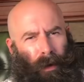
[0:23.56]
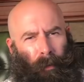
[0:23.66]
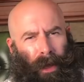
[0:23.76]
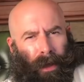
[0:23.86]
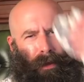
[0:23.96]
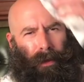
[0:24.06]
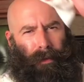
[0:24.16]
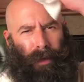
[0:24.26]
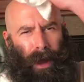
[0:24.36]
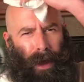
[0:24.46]
man, it
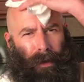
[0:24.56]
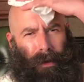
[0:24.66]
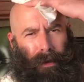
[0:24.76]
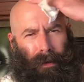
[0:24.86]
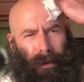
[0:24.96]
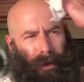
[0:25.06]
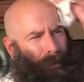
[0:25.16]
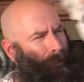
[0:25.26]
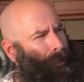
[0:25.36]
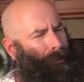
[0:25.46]
is hot here
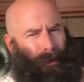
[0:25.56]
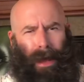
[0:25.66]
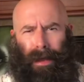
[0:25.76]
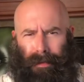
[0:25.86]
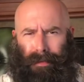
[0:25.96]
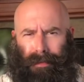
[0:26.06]
under these lights.